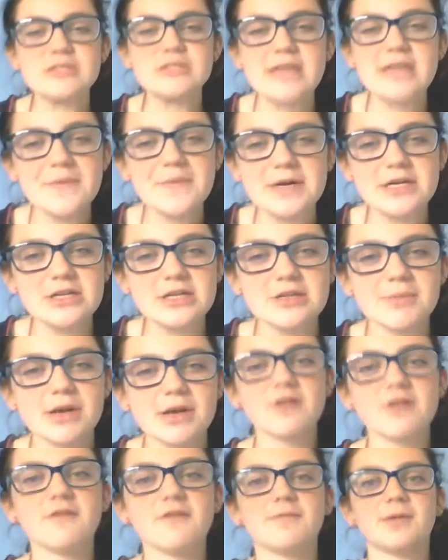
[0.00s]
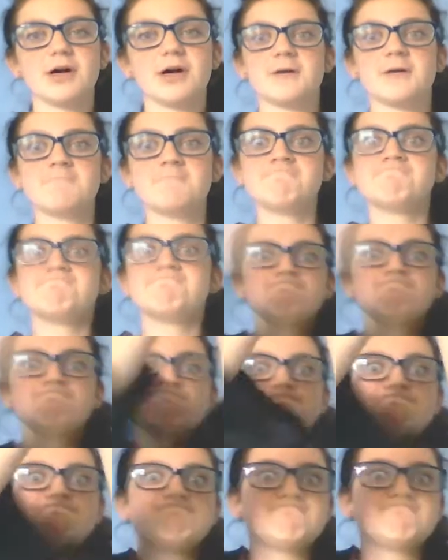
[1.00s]
that when you're in the middle of a book?
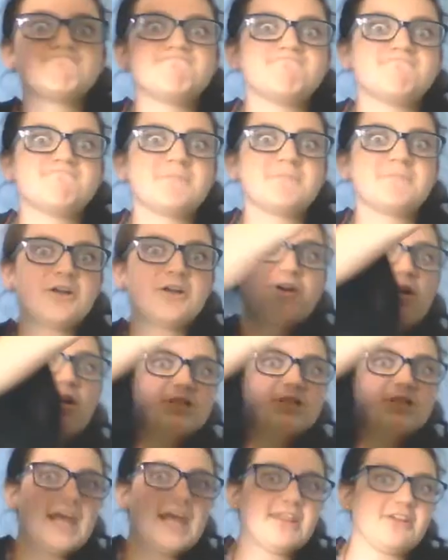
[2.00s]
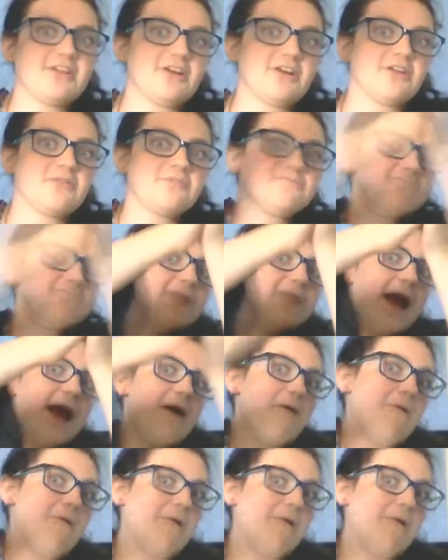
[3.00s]
Go together, now.